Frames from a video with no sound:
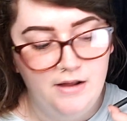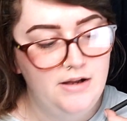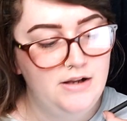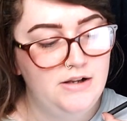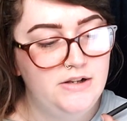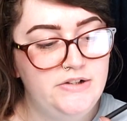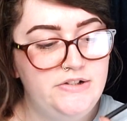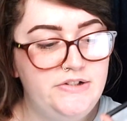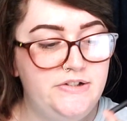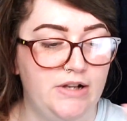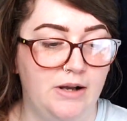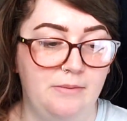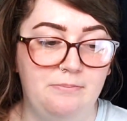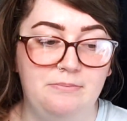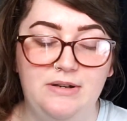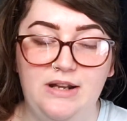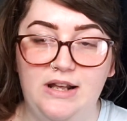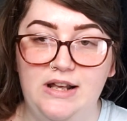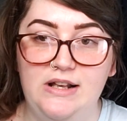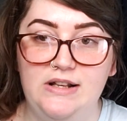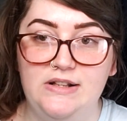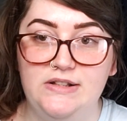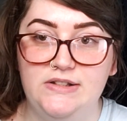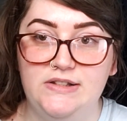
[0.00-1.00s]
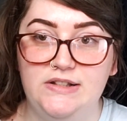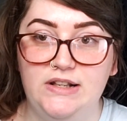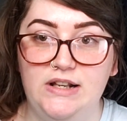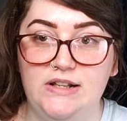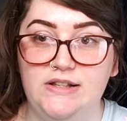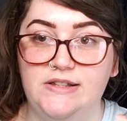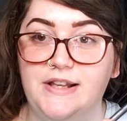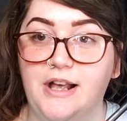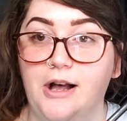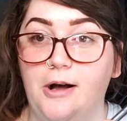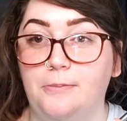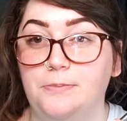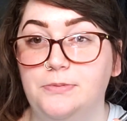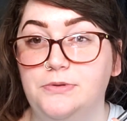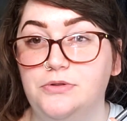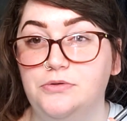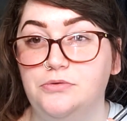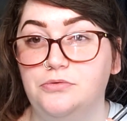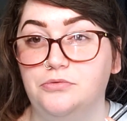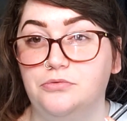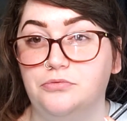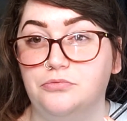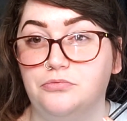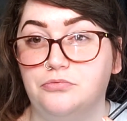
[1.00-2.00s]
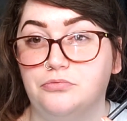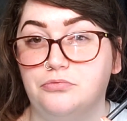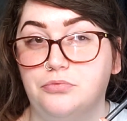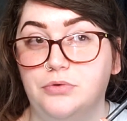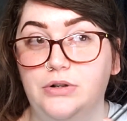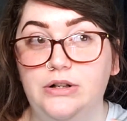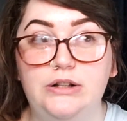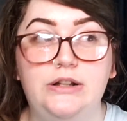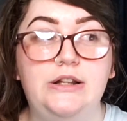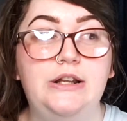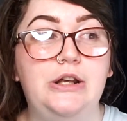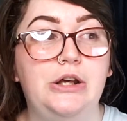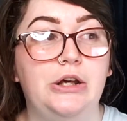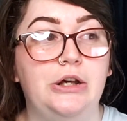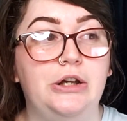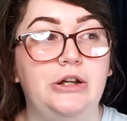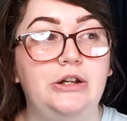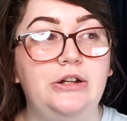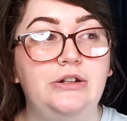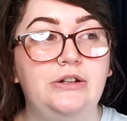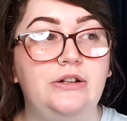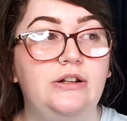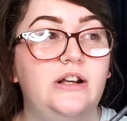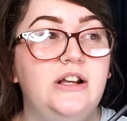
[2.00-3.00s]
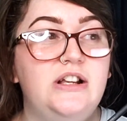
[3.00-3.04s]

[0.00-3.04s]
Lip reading: Some days it's helped really good,